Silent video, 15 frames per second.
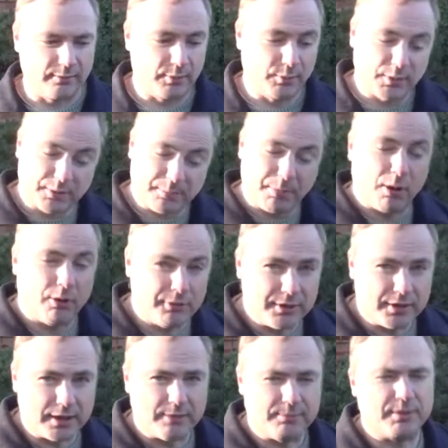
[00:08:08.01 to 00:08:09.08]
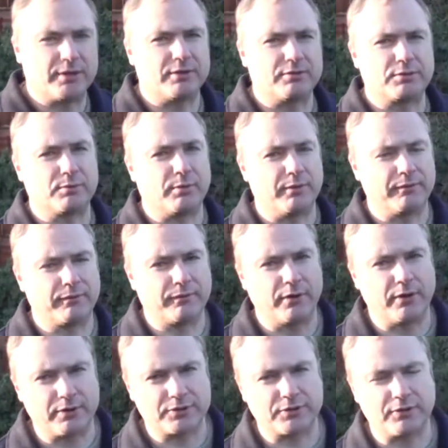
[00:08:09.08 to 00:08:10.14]
And we want a pond in because we want
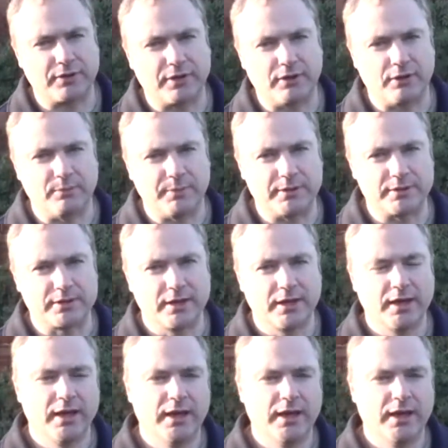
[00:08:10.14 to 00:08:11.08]
frogs on the allotment,